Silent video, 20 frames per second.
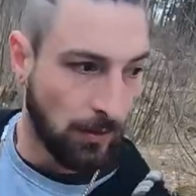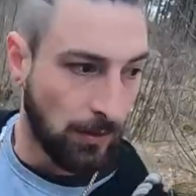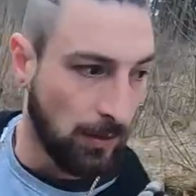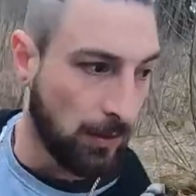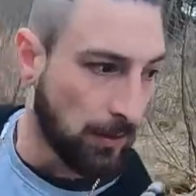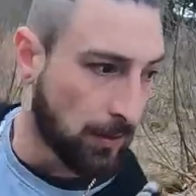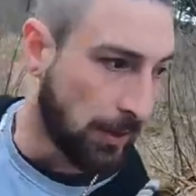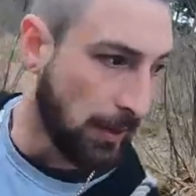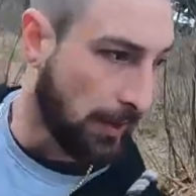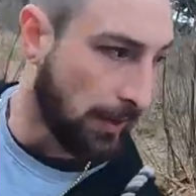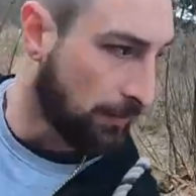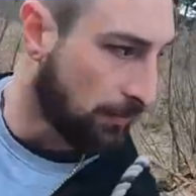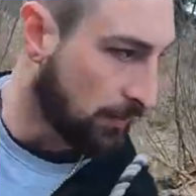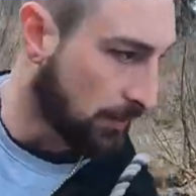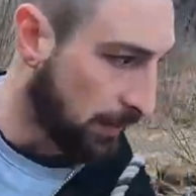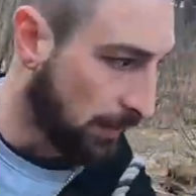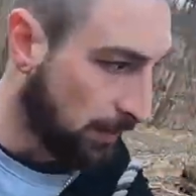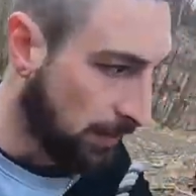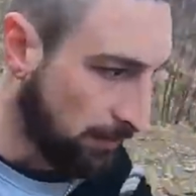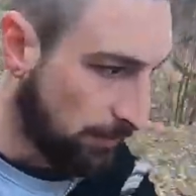Good girl,
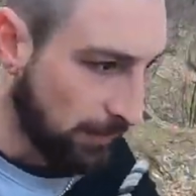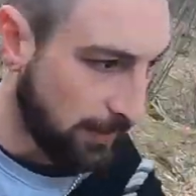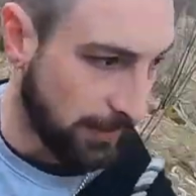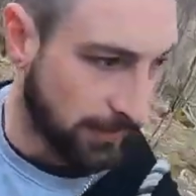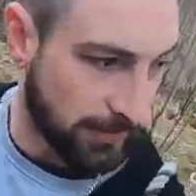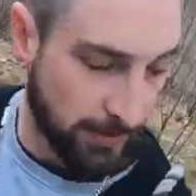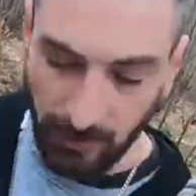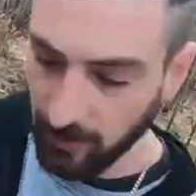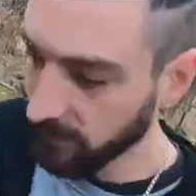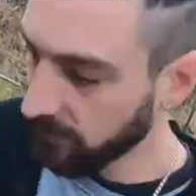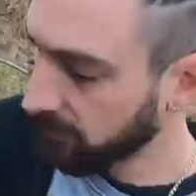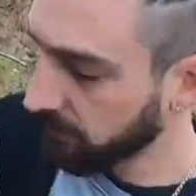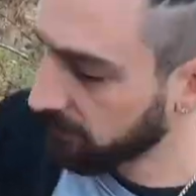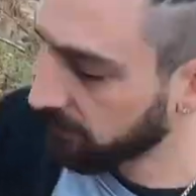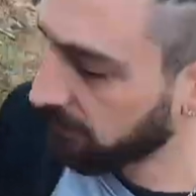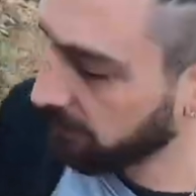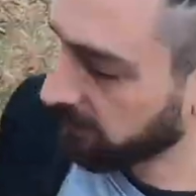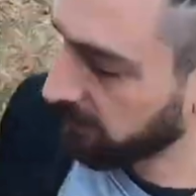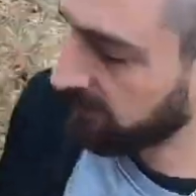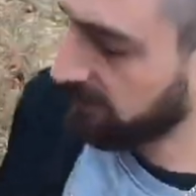slowly, slowly,
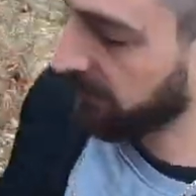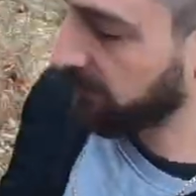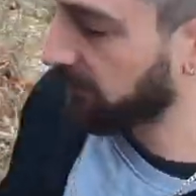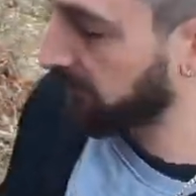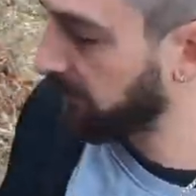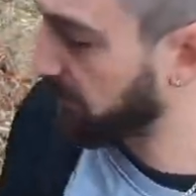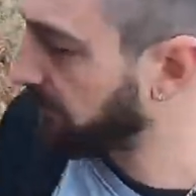you hurt yourself,